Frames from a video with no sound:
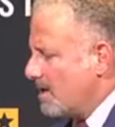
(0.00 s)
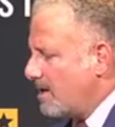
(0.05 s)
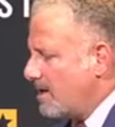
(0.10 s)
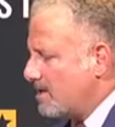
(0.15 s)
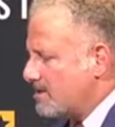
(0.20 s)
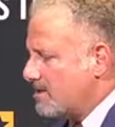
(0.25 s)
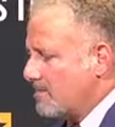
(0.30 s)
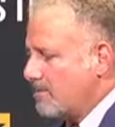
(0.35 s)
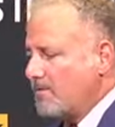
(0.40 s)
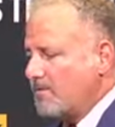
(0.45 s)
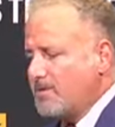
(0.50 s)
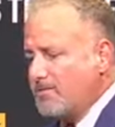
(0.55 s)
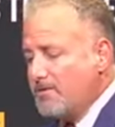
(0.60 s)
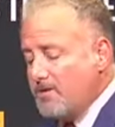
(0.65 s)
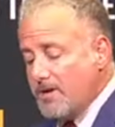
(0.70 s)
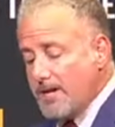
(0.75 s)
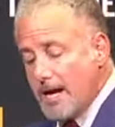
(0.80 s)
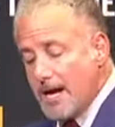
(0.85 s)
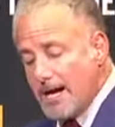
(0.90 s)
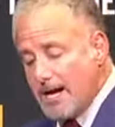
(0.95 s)
Some of the
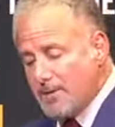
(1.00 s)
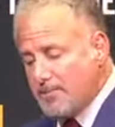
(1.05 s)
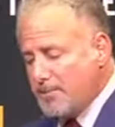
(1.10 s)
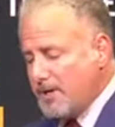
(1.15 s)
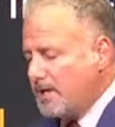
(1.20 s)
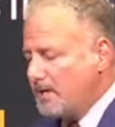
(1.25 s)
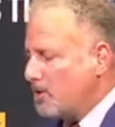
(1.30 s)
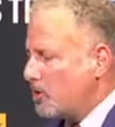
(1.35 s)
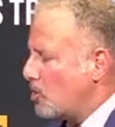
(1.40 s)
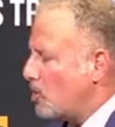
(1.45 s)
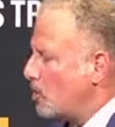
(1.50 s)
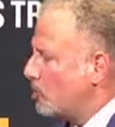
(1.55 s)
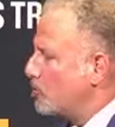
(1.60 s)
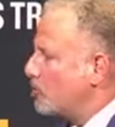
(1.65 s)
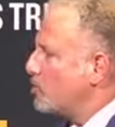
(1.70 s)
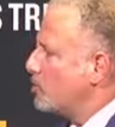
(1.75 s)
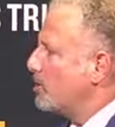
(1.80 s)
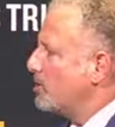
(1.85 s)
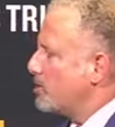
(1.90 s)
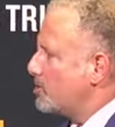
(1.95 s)
very hot button
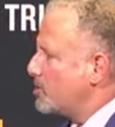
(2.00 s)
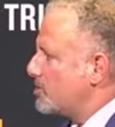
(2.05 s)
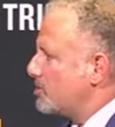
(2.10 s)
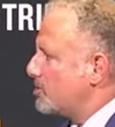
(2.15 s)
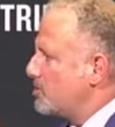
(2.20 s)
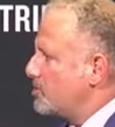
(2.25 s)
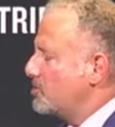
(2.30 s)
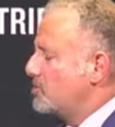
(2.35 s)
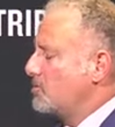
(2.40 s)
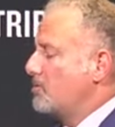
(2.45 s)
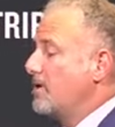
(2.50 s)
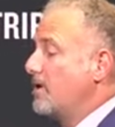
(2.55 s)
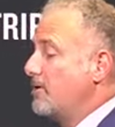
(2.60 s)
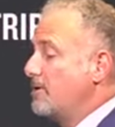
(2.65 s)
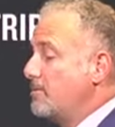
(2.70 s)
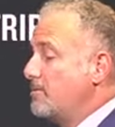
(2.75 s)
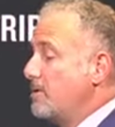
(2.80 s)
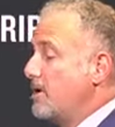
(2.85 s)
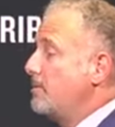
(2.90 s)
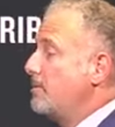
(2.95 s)
cultural issues
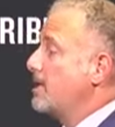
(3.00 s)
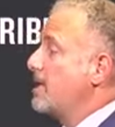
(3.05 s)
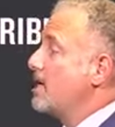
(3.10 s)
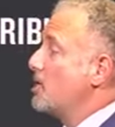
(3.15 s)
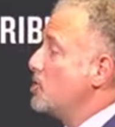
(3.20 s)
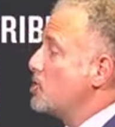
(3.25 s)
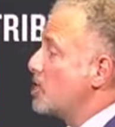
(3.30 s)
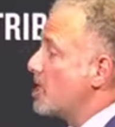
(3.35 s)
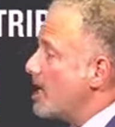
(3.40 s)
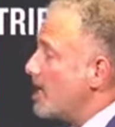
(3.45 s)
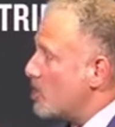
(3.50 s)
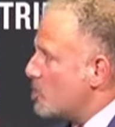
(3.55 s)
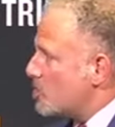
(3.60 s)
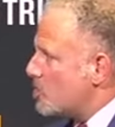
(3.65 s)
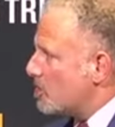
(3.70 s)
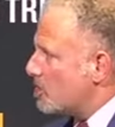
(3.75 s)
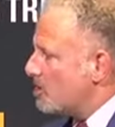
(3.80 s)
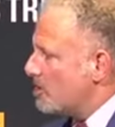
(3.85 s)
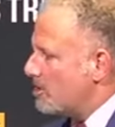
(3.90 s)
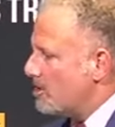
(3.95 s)
surrounding public
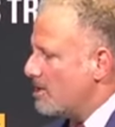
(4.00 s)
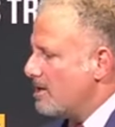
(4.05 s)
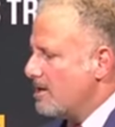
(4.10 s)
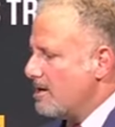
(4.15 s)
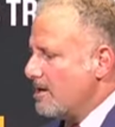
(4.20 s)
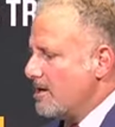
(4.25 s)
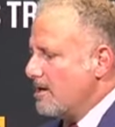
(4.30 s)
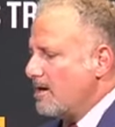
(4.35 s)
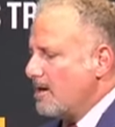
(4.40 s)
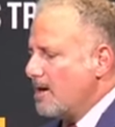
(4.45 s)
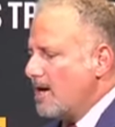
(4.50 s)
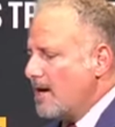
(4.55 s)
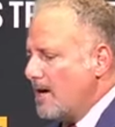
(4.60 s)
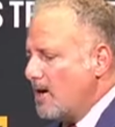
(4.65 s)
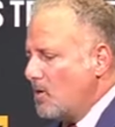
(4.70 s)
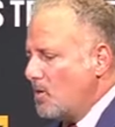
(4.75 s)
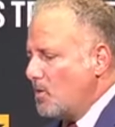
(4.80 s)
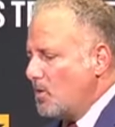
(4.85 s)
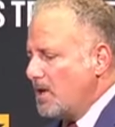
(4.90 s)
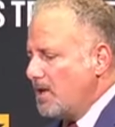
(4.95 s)
education,
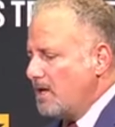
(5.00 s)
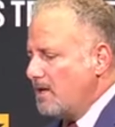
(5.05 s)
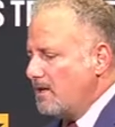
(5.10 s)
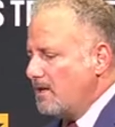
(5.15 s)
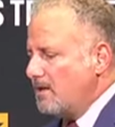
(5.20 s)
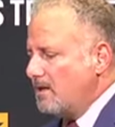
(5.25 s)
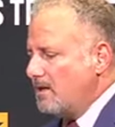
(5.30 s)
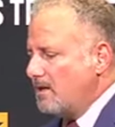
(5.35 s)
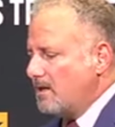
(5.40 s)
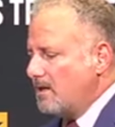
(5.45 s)
how we